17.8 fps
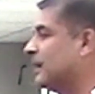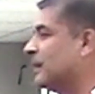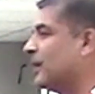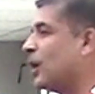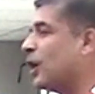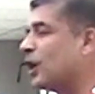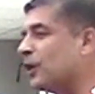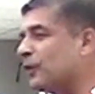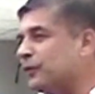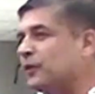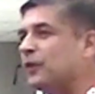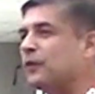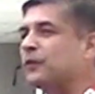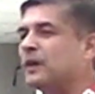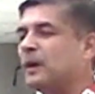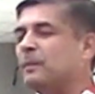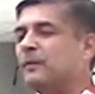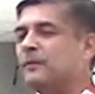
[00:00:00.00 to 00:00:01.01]
All of you
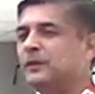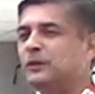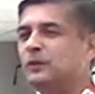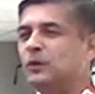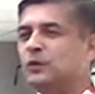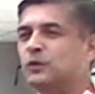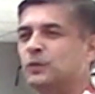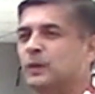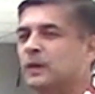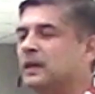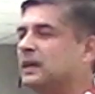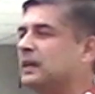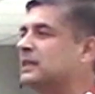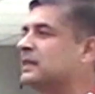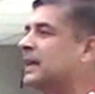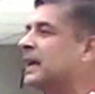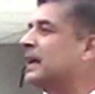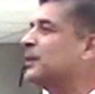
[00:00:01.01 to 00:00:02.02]
have come up with those
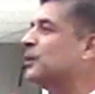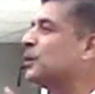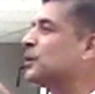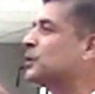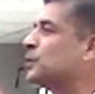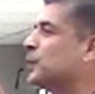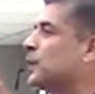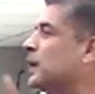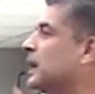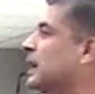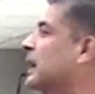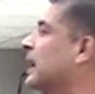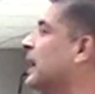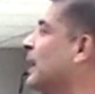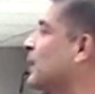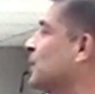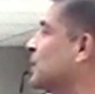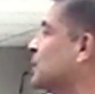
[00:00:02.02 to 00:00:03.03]
words, and those word
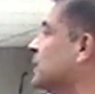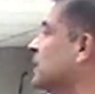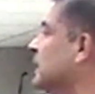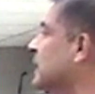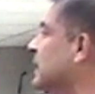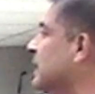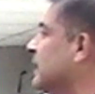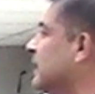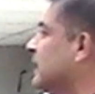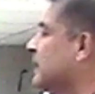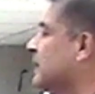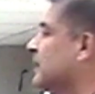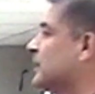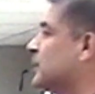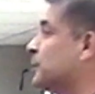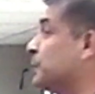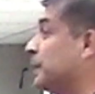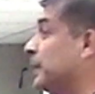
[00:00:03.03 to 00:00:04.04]
clouds
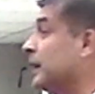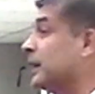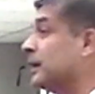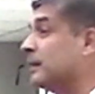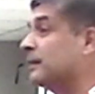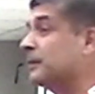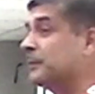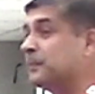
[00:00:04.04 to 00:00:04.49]
speak